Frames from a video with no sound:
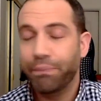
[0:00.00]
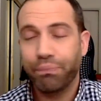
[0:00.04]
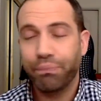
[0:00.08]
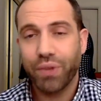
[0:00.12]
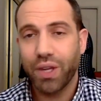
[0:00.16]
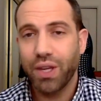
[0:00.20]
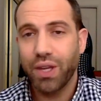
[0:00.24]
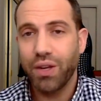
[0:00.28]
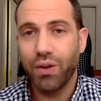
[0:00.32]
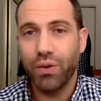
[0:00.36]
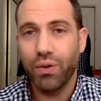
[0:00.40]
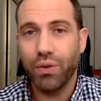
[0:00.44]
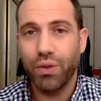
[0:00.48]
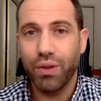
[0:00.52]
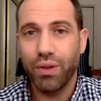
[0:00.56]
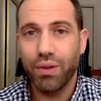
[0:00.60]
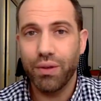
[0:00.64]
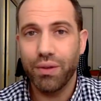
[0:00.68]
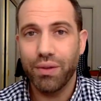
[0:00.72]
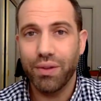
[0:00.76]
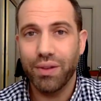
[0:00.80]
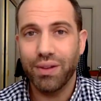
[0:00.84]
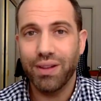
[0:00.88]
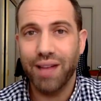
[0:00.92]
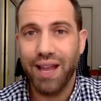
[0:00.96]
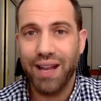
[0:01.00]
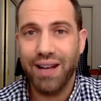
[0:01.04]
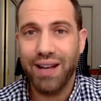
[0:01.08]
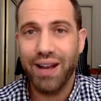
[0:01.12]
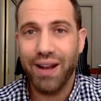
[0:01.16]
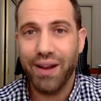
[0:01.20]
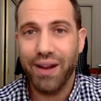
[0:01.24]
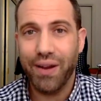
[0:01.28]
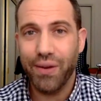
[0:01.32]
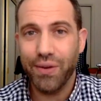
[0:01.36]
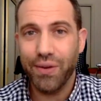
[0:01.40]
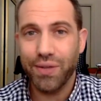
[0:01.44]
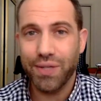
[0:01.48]
you know, the late night
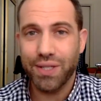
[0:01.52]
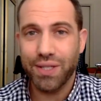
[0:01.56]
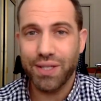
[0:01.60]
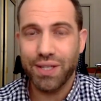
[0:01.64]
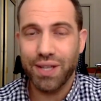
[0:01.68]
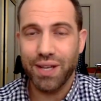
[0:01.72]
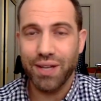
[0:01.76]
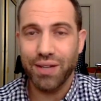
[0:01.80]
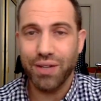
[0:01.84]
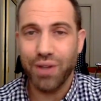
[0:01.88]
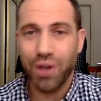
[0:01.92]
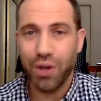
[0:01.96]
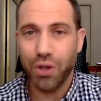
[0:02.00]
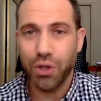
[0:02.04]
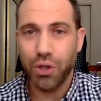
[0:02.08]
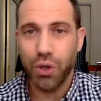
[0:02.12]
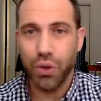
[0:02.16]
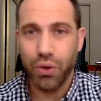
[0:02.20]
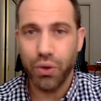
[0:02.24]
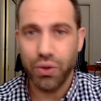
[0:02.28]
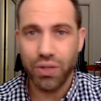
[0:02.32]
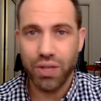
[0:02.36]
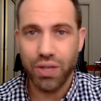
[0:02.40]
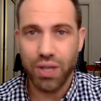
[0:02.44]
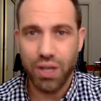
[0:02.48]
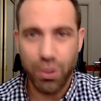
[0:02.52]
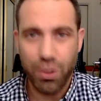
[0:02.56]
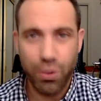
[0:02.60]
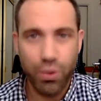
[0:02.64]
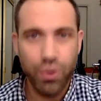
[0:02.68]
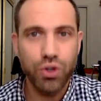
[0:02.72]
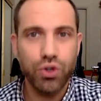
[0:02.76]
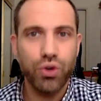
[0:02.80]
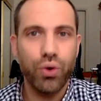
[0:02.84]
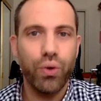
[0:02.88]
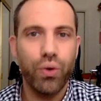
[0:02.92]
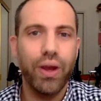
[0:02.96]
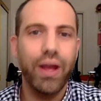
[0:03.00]
hosts and talk show hosts that you
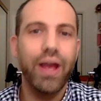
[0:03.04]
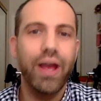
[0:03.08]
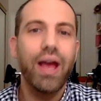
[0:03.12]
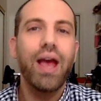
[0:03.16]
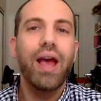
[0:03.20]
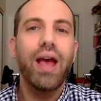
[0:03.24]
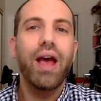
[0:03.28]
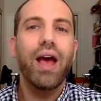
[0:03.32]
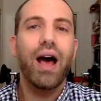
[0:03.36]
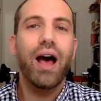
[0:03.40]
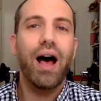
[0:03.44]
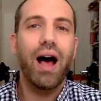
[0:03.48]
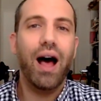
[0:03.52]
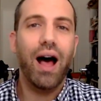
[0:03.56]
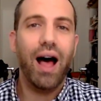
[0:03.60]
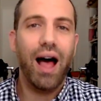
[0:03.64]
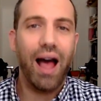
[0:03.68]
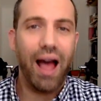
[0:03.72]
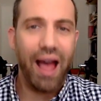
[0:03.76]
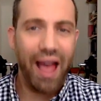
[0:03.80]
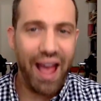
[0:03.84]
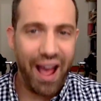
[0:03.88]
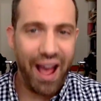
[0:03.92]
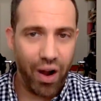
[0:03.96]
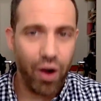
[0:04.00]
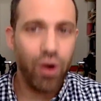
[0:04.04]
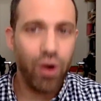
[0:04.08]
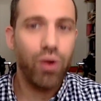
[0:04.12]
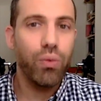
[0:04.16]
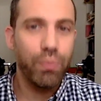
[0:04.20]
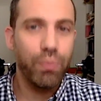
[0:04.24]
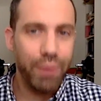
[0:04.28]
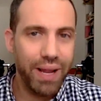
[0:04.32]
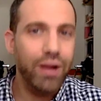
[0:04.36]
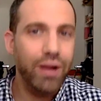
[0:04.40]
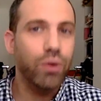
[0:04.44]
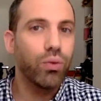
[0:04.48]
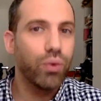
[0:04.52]
enjoy, are
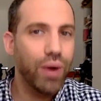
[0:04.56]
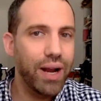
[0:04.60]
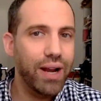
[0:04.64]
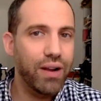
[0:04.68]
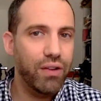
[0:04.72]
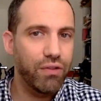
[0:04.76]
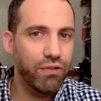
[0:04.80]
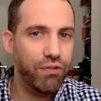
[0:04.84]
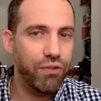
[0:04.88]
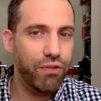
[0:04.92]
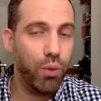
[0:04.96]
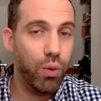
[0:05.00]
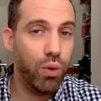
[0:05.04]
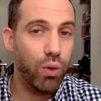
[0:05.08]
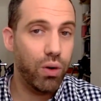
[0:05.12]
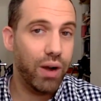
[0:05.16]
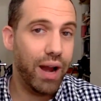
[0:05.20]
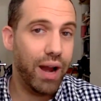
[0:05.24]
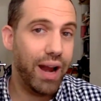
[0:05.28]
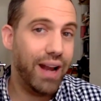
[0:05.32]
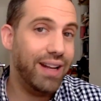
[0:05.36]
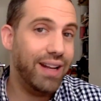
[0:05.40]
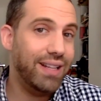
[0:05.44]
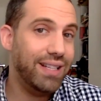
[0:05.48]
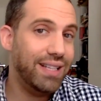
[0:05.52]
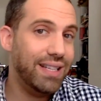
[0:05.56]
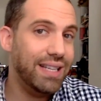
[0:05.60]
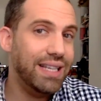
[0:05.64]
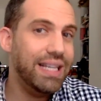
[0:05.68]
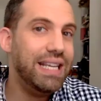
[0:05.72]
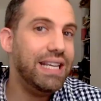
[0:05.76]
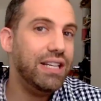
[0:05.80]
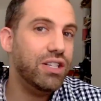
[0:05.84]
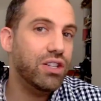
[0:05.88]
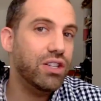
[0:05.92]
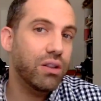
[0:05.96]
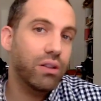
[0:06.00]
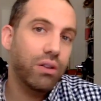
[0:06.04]
being written for, and it's
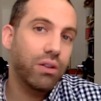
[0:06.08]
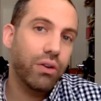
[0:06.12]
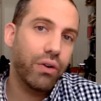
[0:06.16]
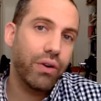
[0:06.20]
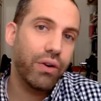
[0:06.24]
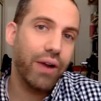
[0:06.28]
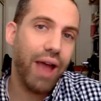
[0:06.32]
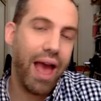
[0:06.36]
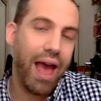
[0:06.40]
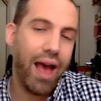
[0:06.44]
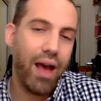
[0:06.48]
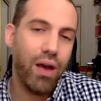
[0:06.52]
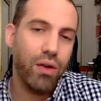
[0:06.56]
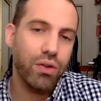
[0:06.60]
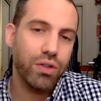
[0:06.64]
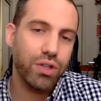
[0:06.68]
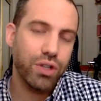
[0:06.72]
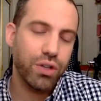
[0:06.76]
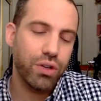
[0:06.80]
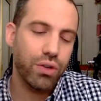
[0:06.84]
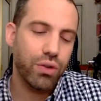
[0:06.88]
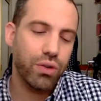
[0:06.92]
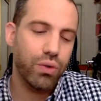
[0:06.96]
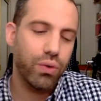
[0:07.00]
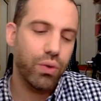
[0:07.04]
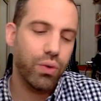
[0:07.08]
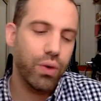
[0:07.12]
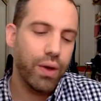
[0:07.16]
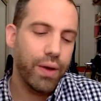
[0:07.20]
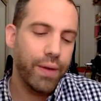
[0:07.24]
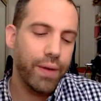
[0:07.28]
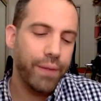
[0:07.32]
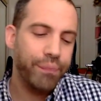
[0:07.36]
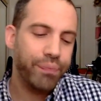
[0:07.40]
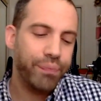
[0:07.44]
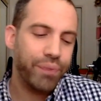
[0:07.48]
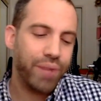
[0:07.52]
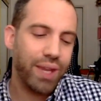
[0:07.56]
neat to learn how to,
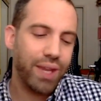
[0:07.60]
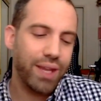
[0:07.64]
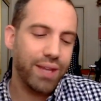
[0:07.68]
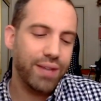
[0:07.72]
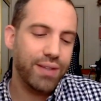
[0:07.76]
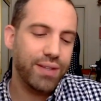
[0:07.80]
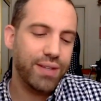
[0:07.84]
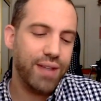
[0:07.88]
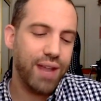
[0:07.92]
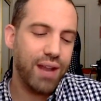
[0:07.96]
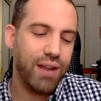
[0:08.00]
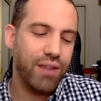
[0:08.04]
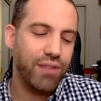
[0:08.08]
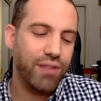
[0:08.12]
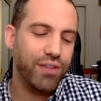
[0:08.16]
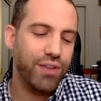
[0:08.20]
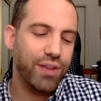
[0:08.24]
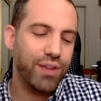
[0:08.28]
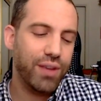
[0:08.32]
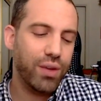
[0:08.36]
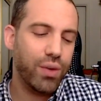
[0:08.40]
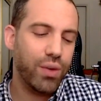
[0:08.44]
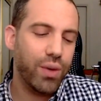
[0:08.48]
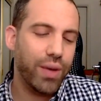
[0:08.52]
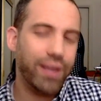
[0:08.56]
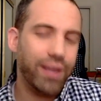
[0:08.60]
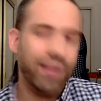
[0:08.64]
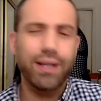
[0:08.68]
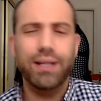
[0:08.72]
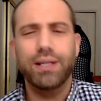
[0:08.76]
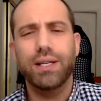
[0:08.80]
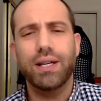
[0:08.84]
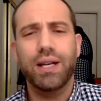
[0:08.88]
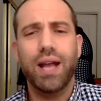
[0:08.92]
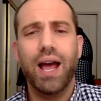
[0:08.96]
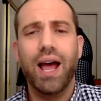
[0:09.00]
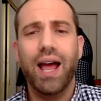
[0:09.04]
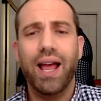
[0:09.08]
instead of quickly
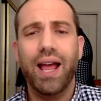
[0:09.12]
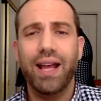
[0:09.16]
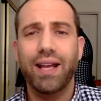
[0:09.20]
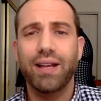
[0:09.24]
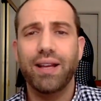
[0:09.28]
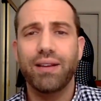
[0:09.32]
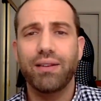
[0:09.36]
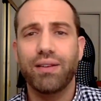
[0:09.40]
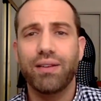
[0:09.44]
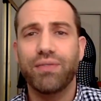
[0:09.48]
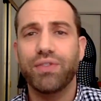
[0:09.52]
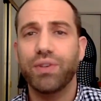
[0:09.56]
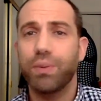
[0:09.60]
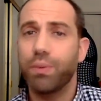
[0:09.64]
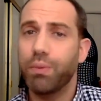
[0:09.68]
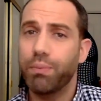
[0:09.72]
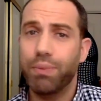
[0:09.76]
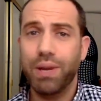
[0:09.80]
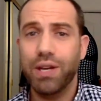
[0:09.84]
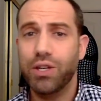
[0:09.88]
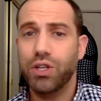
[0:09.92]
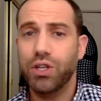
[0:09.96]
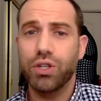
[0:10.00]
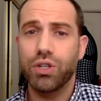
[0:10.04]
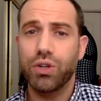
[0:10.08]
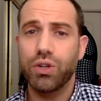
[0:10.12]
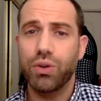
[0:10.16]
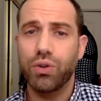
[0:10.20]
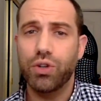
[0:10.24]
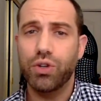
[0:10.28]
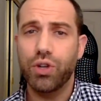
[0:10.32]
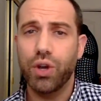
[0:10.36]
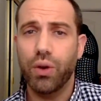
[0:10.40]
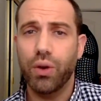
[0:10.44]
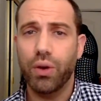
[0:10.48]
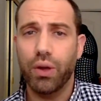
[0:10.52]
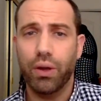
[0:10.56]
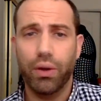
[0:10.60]
denying if someone pitches you a
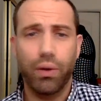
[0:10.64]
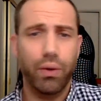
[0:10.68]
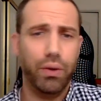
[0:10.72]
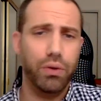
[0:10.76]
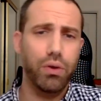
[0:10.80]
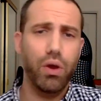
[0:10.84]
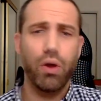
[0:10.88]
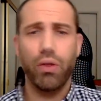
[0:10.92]
joke and going, no,